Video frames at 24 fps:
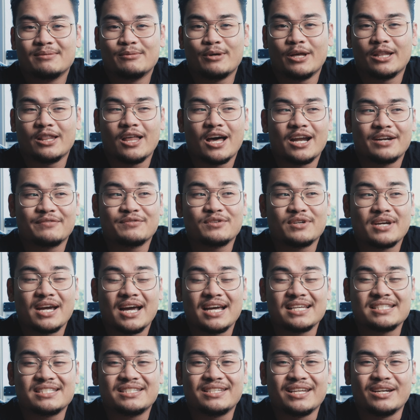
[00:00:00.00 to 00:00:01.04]
A lot of you
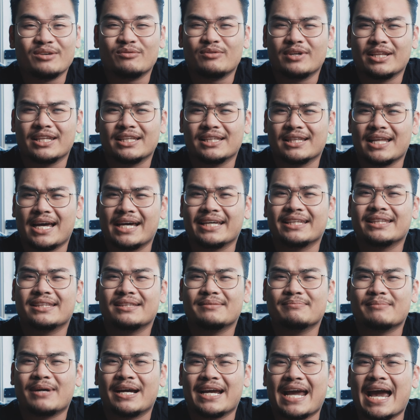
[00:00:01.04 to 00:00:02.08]
guys didn't really like
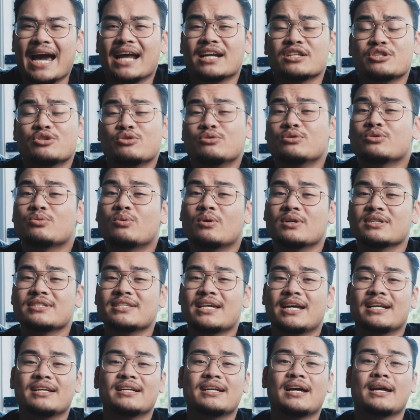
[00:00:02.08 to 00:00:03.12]
my attitude towards
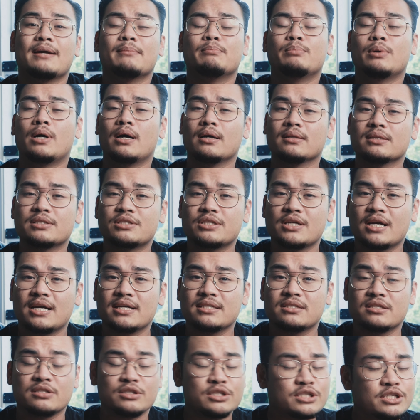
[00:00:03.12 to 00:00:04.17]
that, and I
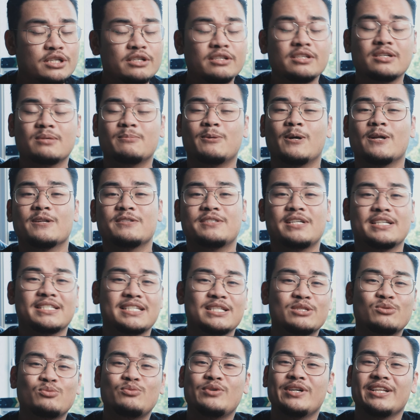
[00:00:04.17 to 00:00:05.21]
apologize, sincerely apologize.
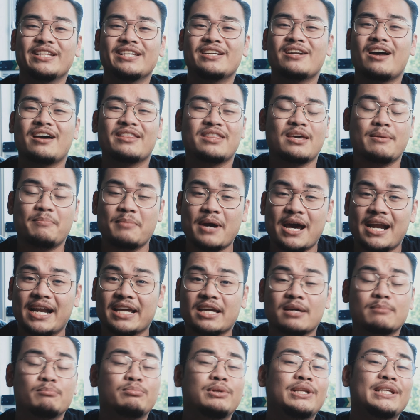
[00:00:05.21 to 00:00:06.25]
It's really not that bad. I
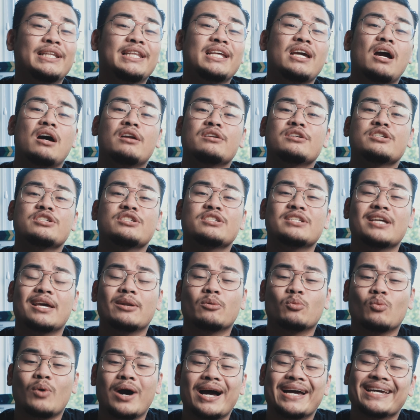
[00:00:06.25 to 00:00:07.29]
completely
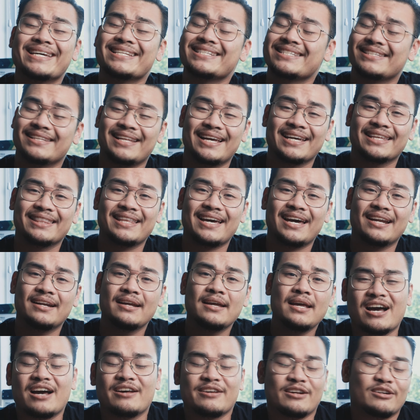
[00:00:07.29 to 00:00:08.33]
understand why it's like that.
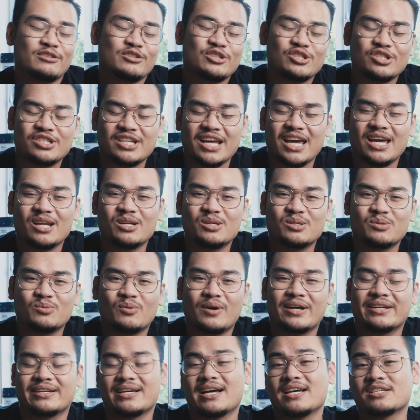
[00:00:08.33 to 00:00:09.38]
I understand
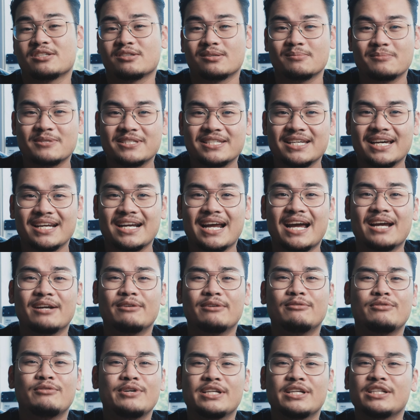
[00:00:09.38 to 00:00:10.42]
why you guys are upset. I
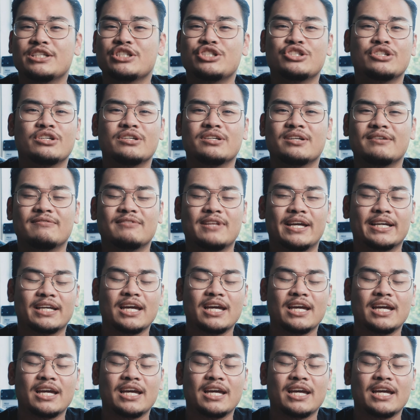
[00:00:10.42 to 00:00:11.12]
really shouldn't have